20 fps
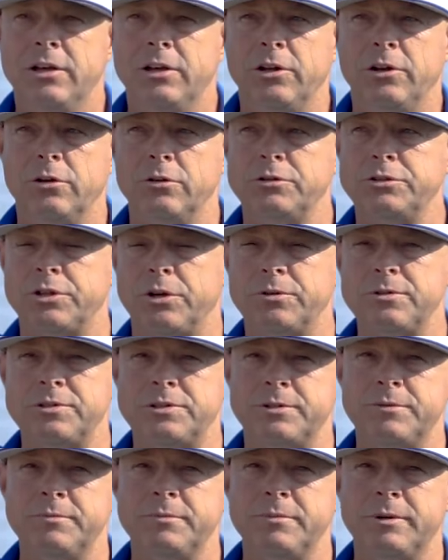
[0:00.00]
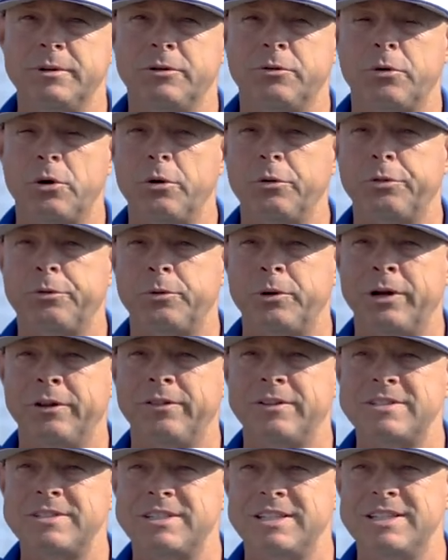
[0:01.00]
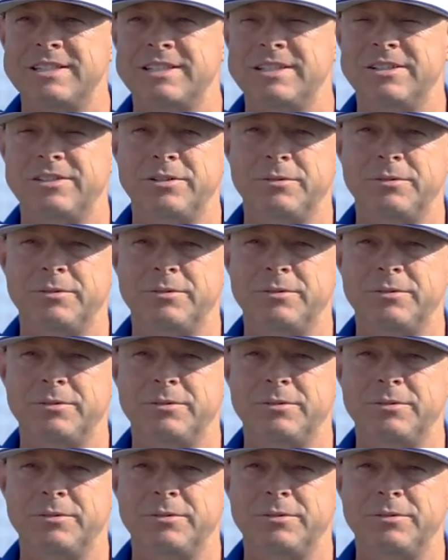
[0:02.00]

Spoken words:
you know, show some growth throughout the season